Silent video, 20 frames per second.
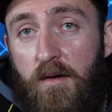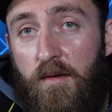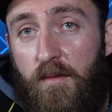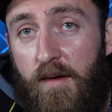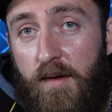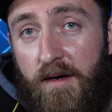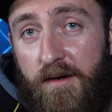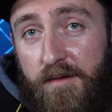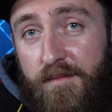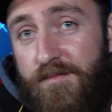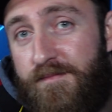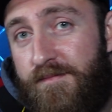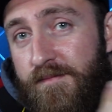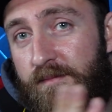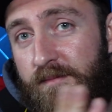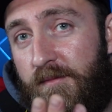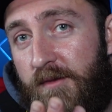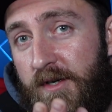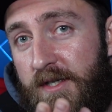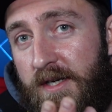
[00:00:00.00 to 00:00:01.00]
Well,
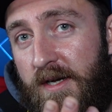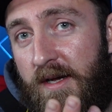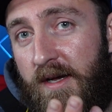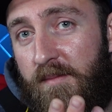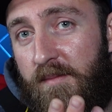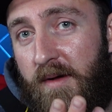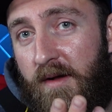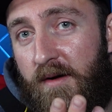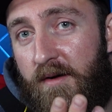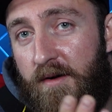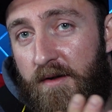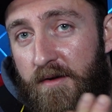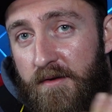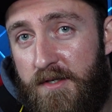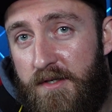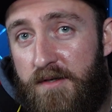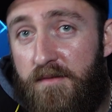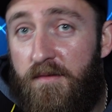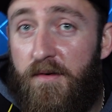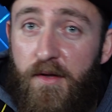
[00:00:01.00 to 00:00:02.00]
wish I had better
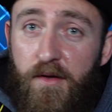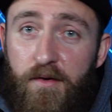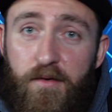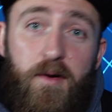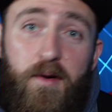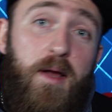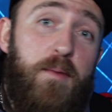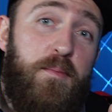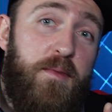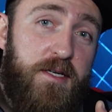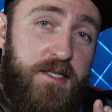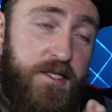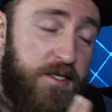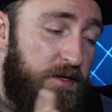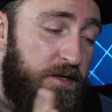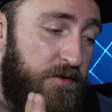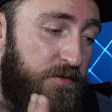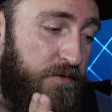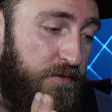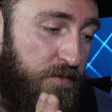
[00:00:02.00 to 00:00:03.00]
news for you and
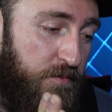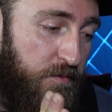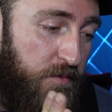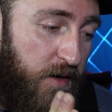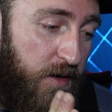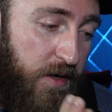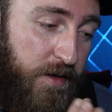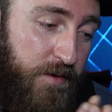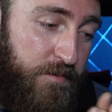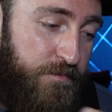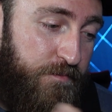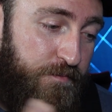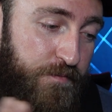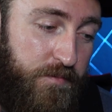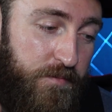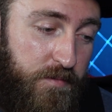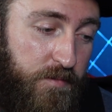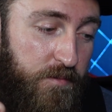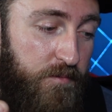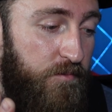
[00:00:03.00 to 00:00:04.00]
myself, but
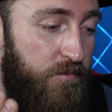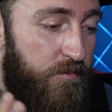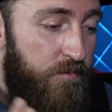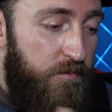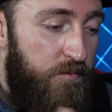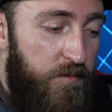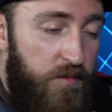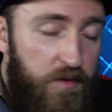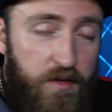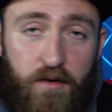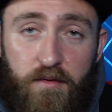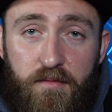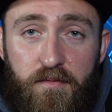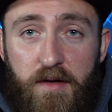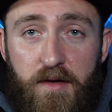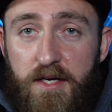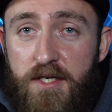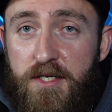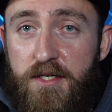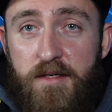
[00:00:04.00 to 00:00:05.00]
no
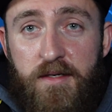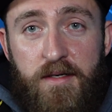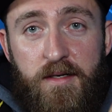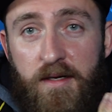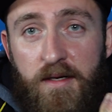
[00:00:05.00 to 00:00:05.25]
fish.